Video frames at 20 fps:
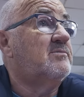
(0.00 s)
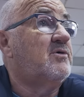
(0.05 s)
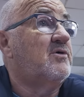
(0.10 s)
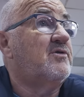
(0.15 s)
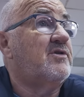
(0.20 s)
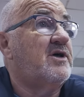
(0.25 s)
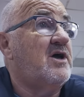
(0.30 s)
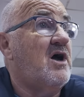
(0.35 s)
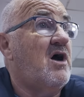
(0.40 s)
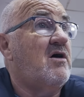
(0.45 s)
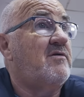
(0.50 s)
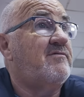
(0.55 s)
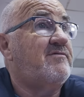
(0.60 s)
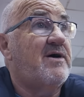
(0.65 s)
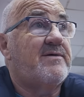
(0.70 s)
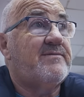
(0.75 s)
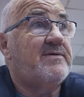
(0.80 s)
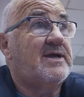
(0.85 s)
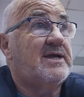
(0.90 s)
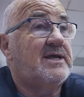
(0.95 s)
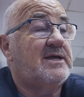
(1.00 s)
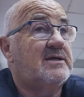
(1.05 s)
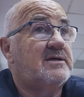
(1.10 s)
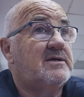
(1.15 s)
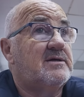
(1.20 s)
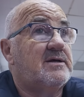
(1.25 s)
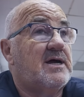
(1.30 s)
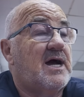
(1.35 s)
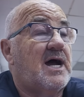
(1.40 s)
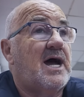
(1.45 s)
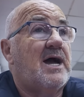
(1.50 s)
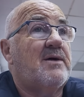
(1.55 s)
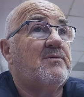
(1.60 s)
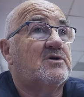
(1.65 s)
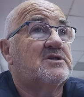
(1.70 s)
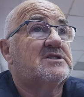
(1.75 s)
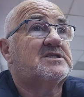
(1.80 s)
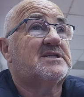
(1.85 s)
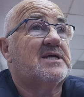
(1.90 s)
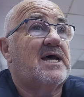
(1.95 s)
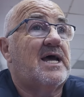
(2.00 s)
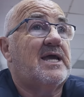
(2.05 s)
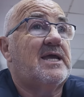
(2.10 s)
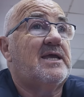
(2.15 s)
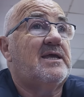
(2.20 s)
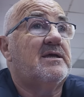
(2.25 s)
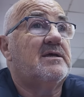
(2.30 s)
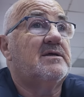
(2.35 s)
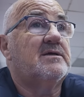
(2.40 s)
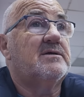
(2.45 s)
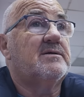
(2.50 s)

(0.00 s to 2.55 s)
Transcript: but they are very, I would say,